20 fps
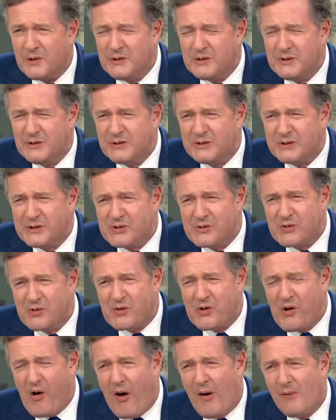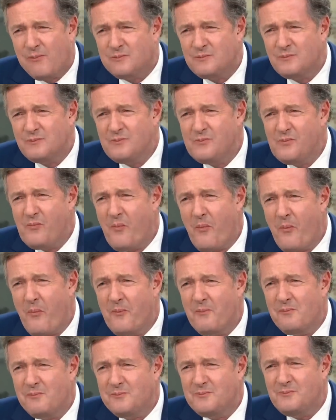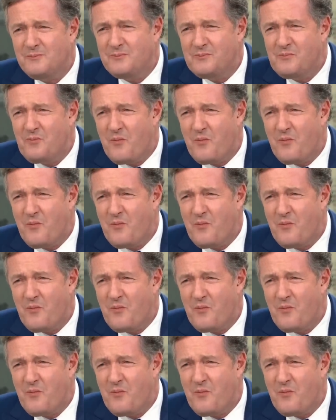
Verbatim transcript: Ooh, God. He went with